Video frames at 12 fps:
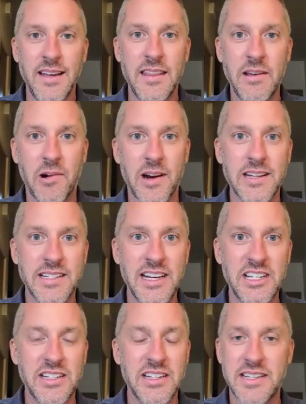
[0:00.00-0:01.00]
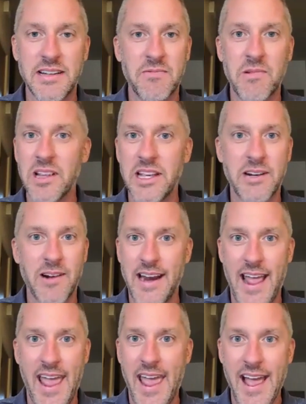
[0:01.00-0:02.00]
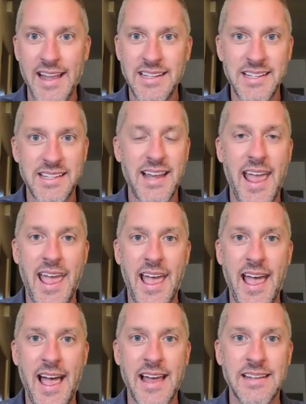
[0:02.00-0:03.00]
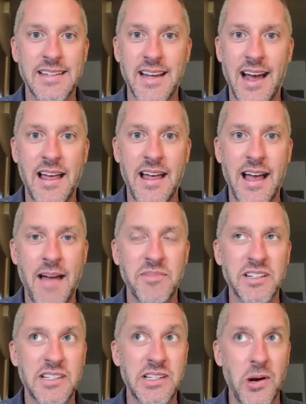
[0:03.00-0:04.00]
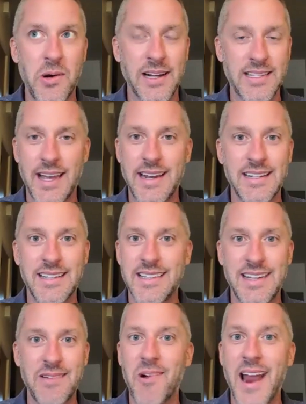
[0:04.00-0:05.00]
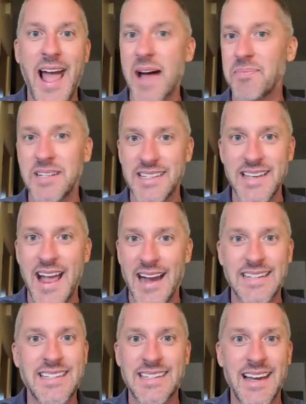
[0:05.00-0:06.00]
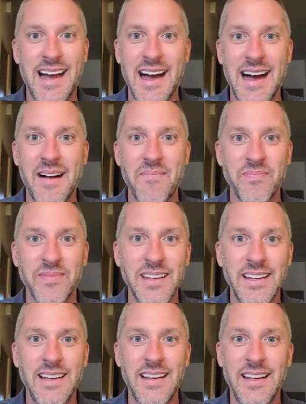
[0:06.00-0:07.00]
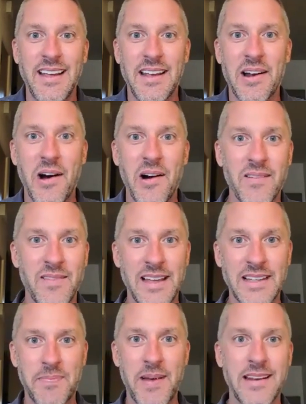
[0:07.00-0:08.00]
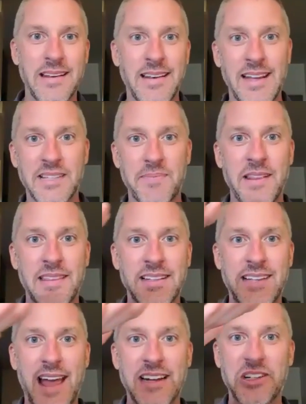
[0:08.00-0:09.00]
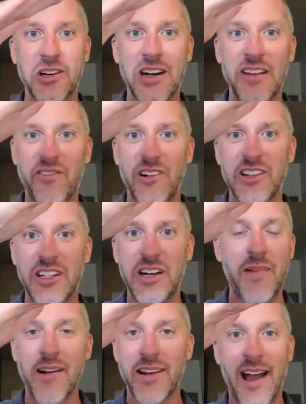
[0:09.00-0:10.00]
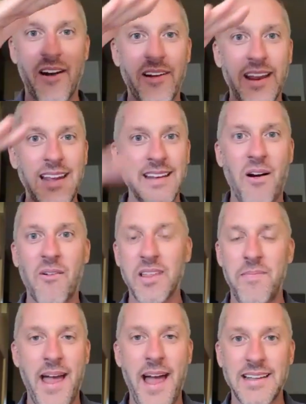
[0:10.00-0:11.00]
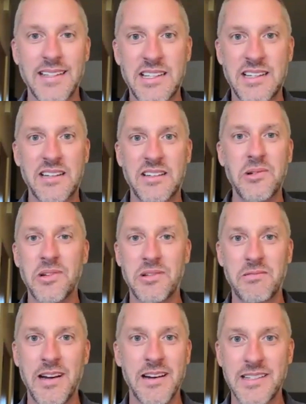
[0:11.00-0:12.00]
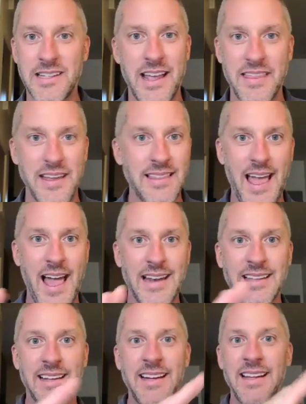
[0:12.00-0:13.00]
the organization is in really great hands, and I'm just so excited to see what happens next. You know, it's been this kind of journey for Achieve Brown County over the past 2 or 3 years, and I think that